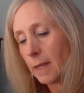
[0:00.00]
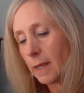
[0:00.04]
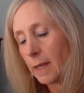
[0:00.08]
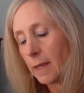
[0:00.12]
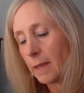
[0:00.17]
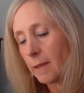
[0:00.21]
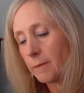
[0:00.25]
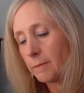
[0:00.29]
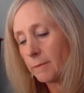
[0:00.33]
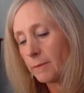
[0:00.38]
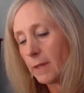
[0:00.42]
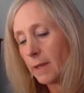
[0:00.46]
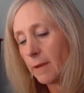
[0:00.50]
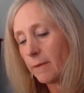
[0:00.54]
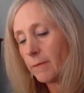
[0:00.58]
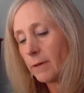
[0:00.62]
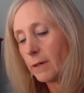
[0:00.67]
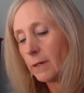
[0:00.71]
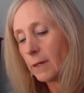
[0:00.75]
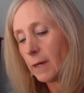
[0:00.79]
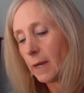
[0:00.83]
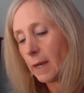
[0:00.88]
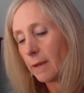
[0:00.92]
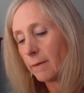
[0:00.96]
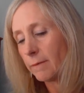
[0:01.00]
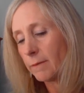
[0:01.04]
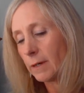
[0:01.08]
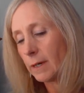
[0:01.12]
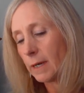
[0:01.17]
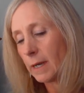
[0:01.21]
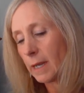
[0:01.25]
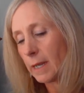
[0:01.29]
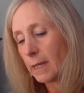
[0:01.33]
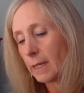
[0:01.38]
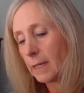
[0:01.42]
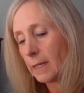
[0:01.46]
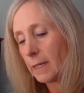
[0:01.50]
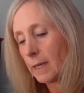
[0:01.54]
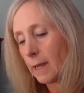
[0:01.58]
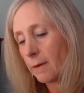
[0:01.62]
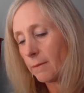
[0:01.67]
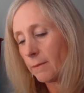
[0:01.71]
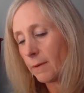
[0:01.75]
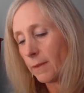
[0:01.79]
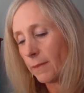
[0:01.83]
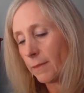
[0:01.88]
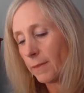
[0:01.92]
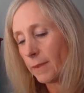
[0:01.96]
ever hanging
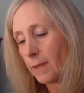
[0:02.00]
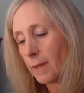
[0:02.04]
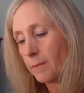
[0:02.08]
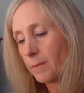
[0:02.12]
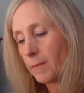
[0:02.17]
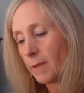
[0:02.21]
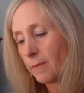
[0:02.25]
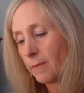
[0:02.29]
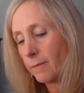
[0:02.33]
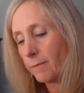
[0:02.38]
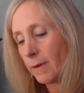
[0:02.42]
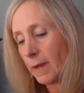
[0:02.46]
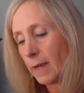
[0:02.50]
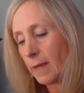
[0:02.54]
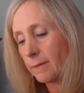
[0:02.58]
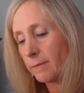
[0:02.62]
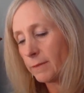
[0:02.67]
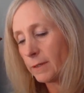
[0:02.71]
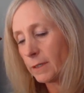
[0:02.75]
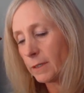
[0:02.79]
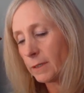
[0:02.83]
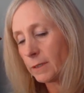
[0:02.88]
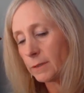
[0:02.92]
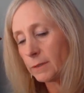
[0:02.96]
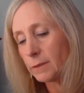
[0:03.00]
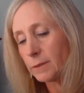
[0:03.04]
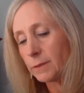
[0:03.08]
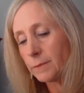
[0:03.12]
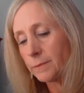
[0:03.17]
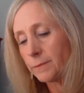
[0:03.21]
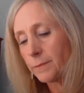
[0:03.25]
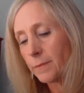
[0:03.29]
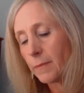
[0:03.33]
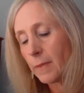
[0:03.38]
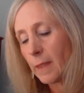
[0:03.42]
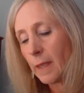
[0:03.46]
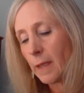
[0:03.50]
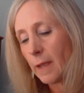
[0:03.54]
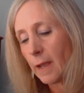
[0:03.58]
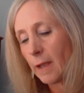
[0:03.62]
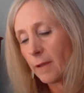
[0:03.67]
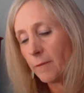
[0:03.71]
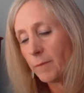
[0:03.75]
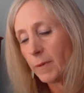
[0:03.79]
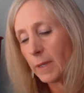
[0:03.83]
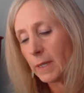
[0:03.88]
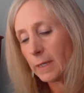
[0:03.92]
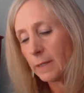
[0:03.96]
out with them in 5 years
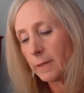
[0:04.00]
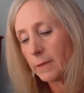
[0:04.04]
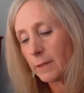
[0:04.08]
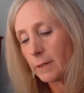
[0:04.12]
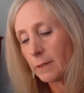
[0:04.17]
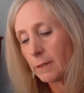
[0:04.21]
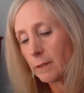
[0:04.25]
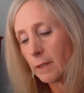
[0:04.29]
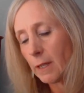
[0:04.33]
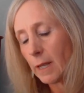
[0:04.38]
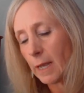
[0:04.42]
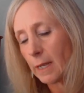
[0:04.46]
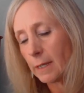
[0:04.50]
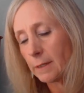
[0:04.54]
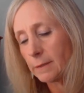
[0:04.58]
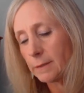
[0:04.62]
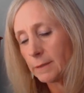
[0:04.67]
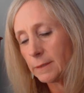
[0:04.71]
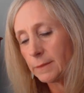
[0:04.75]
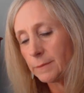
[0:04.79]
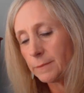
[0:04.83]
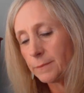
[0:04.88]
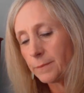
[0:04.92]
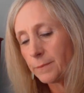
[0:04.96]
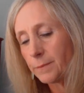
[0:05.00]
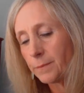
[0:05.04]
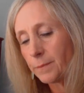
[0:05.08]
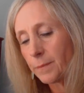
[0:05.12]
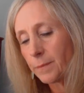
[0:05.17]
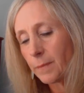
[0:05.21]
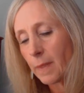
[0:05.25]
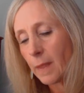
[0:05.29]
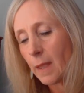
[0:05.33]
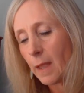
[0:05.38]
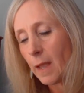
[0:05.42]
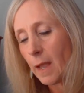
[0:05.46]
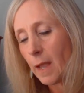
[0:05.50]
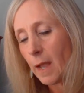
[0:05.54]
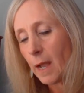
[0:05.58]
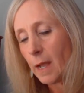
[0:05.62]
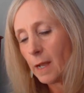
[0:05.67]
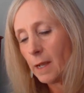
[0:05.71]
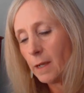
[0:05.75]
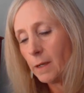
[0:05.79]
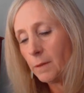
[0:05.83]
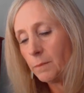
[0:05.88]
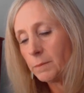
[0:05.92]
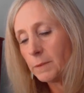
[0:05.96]
I've been in their class.
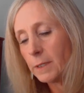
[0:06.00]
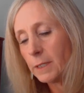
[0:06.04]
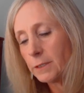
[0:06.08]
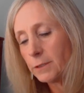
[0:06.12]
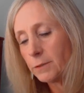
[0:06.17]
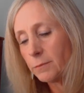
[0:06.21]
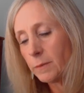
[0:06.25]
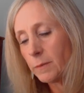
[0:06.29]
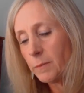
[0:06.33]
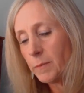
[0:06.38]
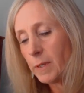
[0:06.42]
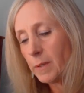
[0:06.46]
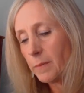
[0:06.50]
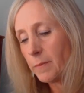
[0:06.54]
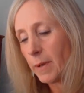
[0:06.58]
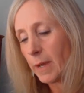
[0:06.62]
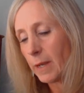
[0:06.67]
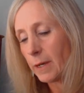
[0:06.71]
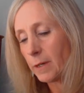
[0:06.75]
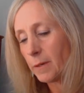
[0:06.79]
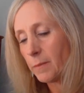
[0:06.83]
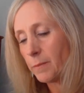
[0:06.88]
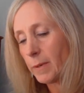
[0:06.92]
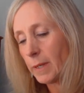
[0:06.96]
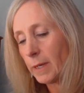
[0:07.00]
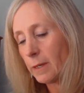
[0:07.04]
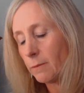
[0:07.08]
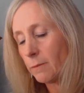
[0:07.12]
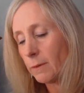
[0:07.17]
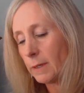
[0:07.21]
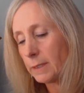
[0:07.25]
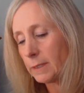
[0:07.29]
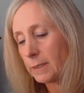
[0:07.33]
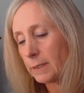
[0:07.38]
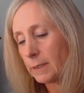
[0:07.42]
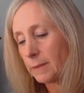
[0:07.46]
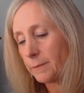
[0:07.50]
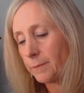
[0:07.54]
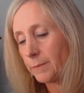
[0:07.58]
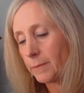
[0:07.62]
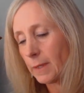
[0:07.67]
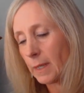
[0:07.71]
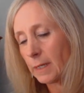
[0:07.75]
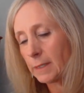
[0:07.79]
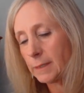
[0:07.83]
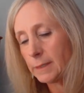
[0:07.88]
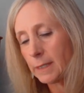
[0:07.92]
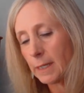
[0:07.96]
I hoped lunch would be better, but it wasn't.
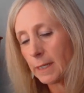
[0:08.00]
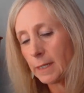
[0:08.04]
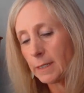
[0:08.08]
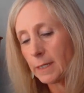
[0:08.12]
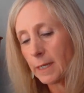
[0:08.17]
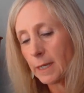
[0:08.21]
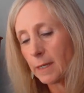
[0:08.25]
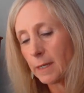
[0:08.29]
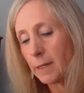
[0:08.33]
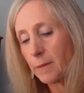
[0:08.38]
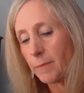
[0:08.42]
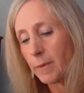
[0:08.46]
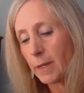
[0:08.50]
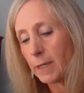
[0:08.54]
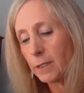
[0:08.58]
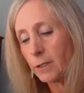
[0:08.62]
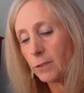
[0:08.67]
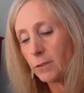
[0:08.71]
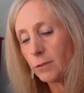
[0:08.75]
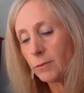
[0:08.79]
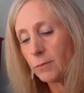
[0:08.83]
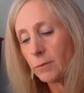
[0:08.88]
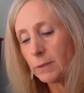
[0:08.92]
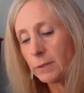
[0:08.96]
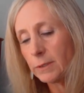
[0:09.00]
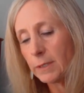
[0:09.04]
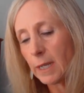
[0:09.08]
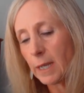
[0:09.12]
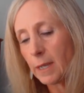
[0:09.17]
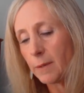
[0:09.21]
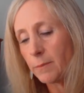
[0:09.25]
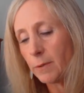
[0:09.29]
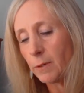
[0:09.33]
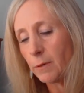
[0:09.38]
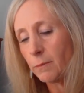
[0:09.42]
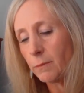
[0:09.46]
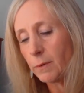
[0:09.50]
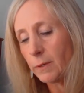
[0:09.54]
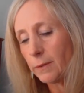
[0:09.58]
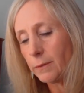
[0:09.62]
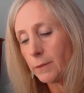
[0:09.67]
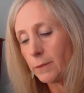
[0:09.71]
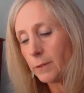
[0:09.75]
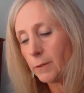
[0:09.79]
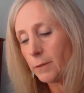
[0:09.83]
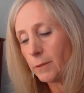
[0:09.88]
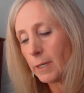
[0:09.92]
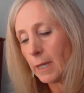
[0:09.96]
I sat down at my usual table
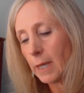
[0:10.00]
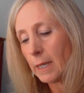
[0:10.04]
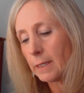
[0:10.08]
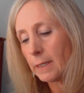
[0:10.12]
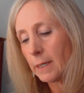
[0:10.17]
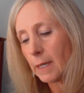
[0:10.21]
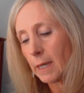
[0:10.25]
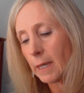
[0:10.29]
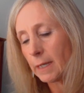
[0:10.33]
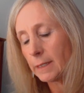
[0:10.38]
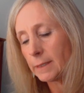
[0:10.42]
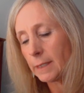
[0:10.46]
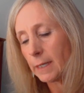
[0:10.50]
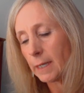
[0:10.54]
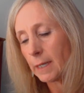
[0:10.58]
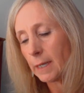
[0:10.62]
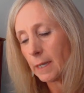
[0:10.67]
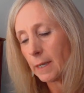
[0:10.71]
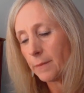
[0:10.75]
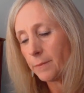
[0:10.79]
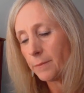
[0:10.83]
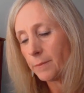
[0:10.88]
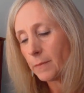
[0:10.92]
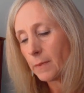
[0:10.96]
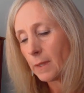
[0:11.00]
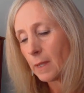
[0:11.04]
with Luca and Isaiah.